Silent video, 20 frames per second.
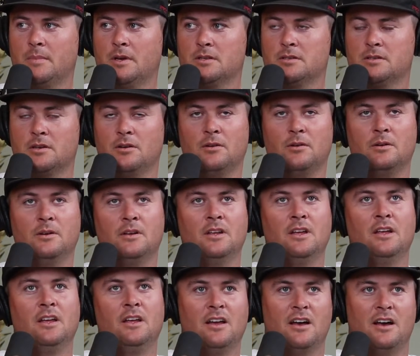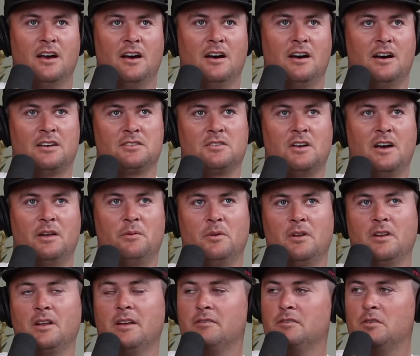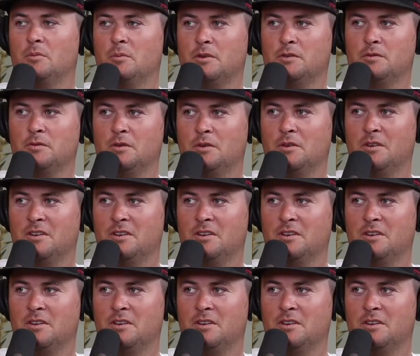And so, I was glad we didn't have too much food.